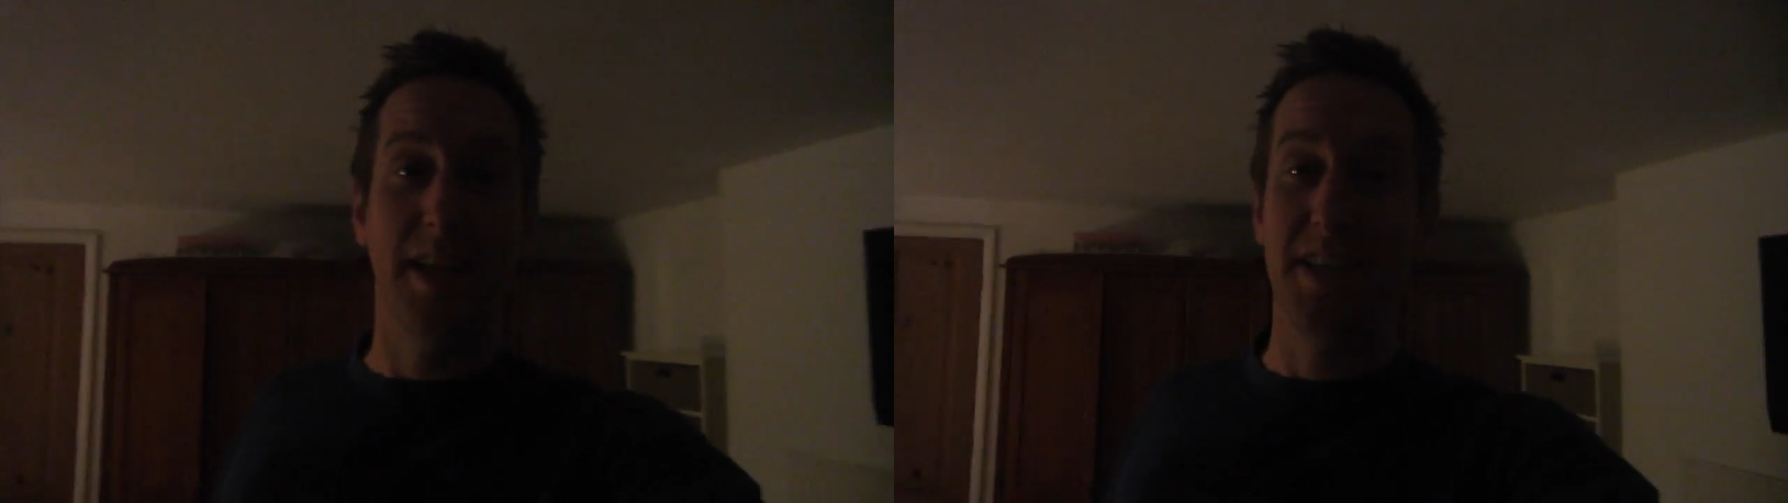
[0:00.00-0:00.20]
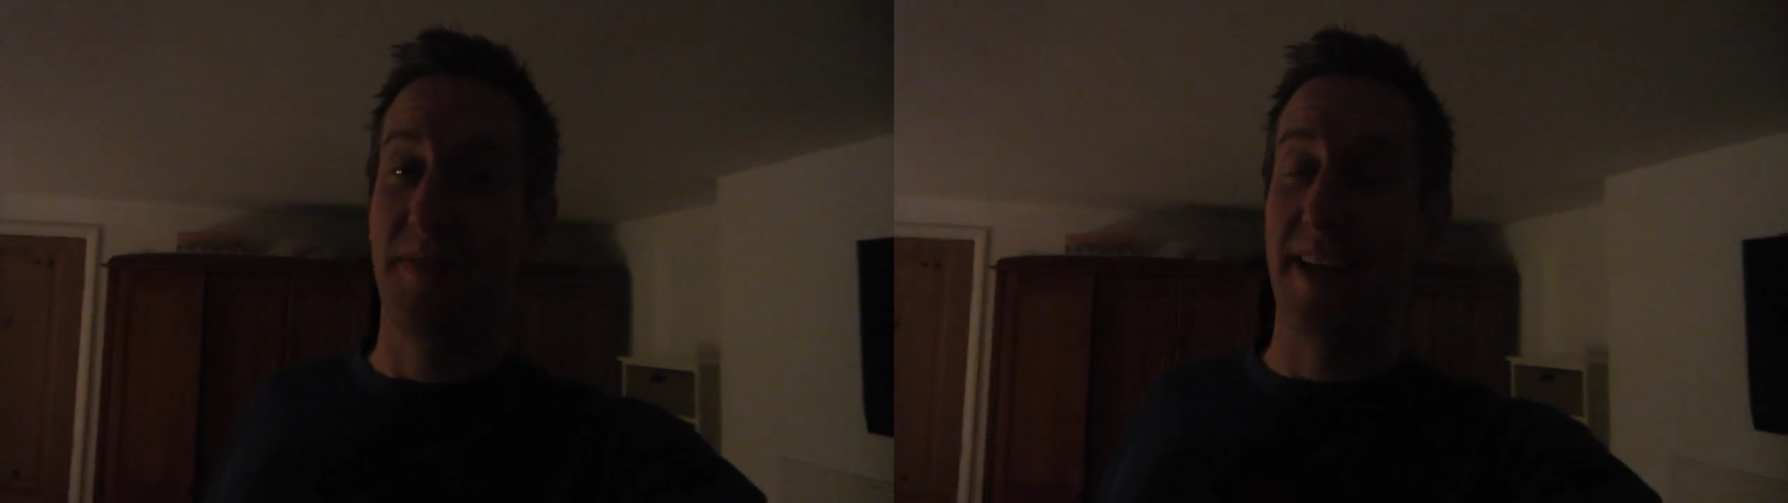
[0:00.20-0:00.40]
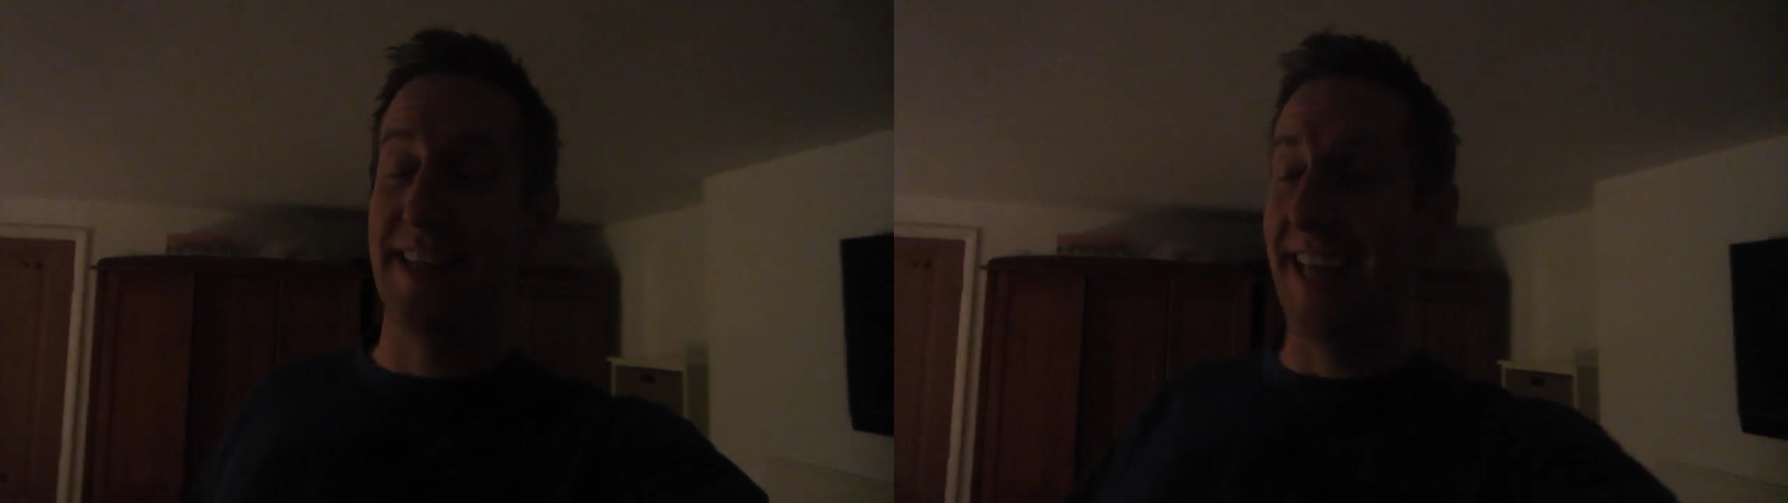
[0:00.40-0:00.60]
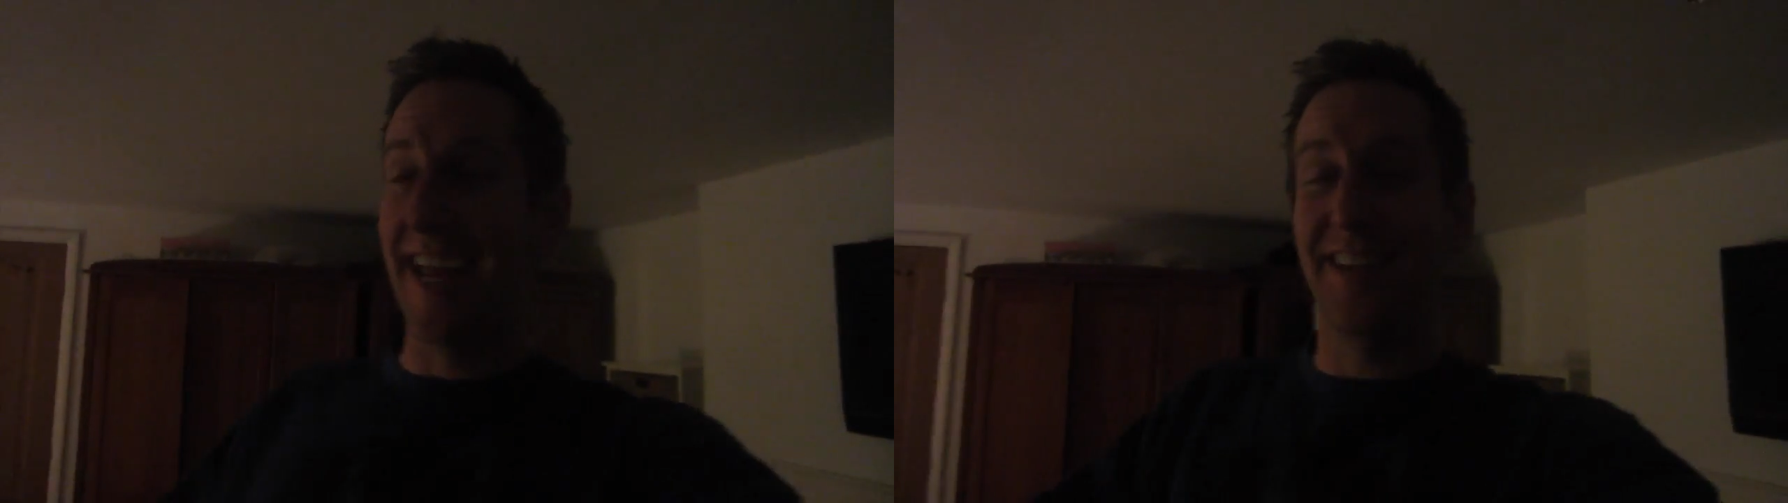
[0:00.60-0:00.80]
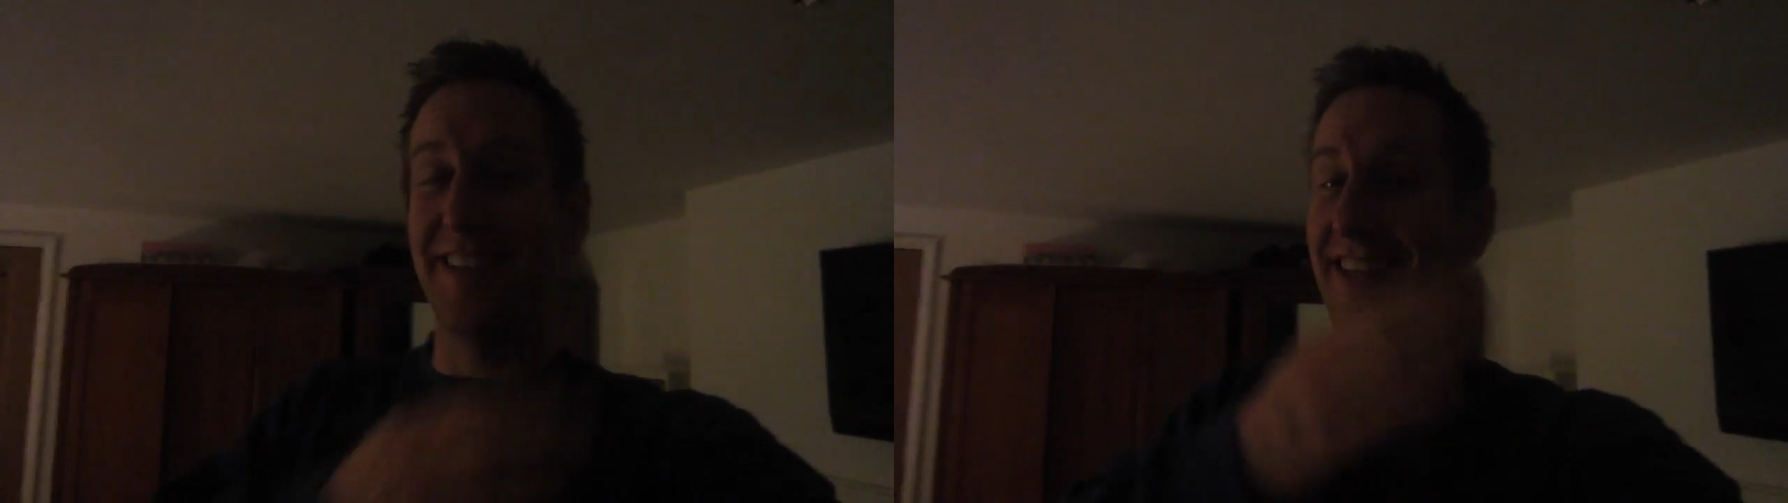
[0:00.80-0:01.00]
Let's face it,
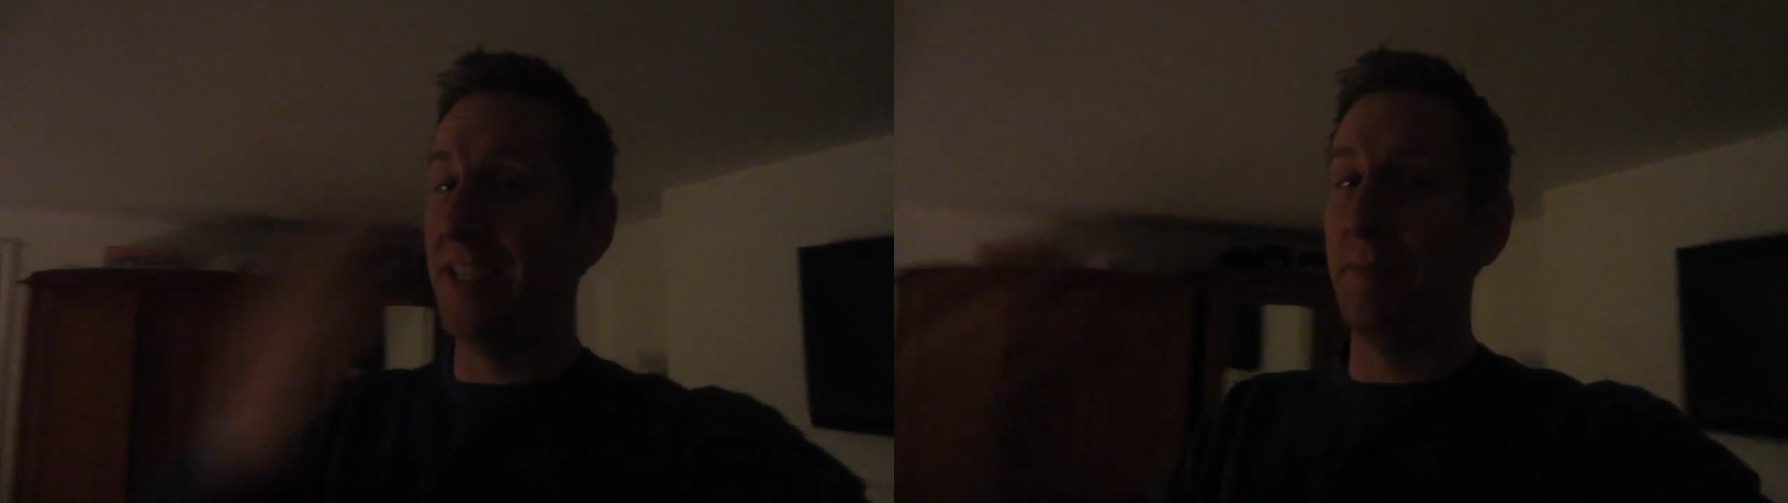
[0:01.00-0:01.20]
it doesn't need